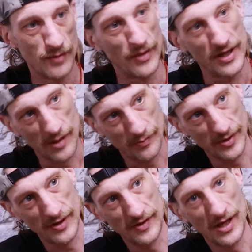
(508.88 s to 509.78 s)
made up
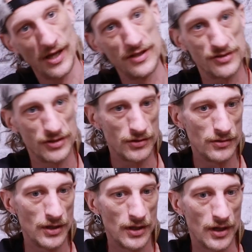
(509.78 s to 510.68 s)
at their HQ.
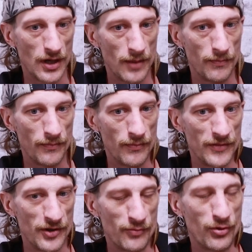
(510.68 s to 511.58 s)
Um,
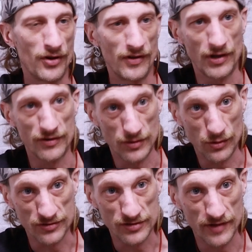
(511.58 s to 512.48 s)
there's a product that goes
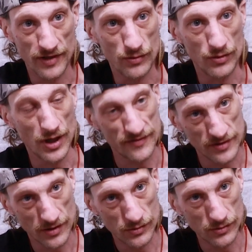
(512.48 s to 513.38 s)
alongside that called
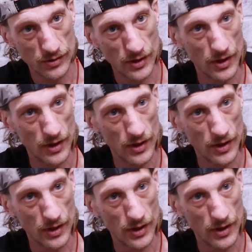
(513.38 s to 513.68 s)
Lifecycle,